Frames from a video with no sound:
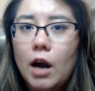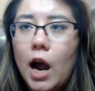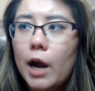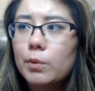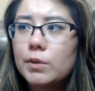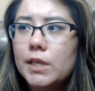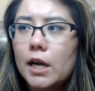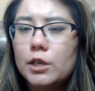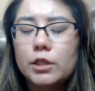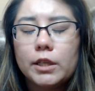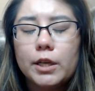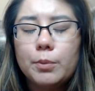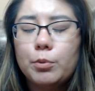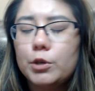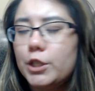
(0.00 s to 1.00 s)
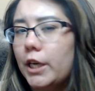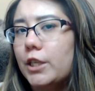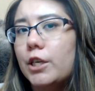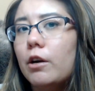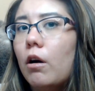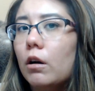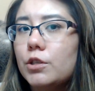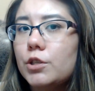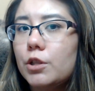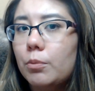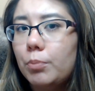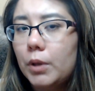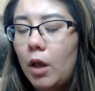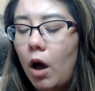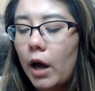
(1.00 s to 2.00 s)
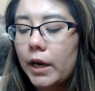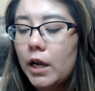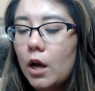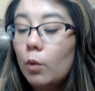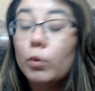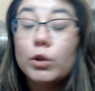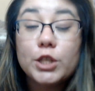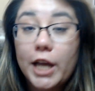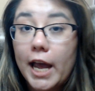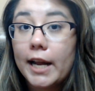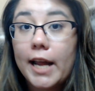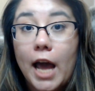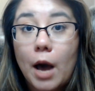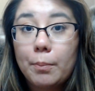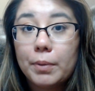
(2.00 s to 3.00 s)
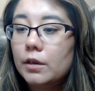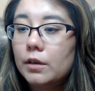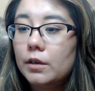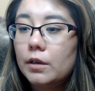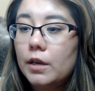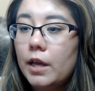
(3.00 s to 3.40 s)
I was actually projecting onto the plot, which can happen.